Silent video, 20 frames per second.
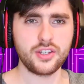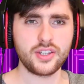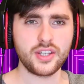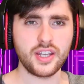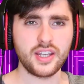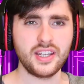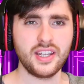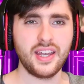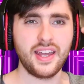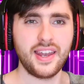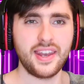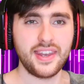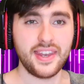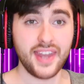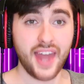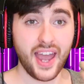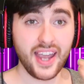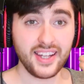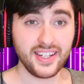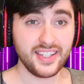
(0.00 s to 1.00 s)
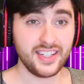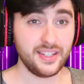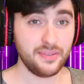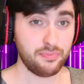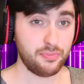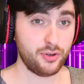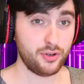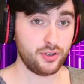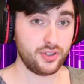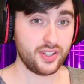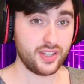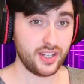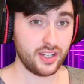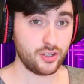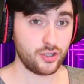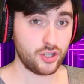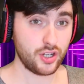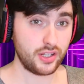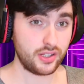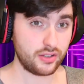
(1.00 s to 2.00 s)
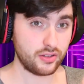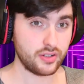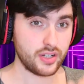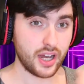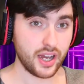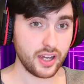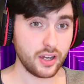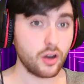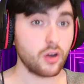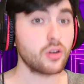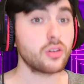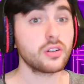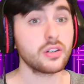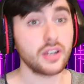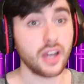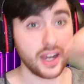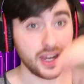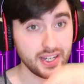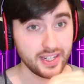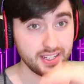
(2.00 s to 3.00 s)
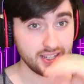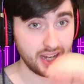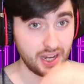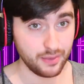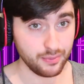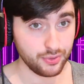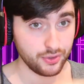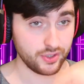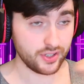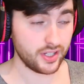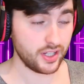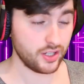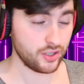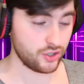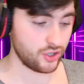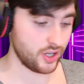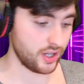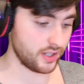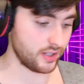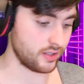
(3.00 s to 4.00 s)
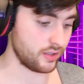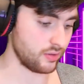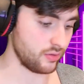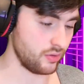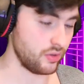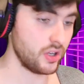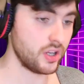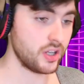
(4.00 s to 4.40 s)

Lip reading: is a 90% chance to die or a 10% chance to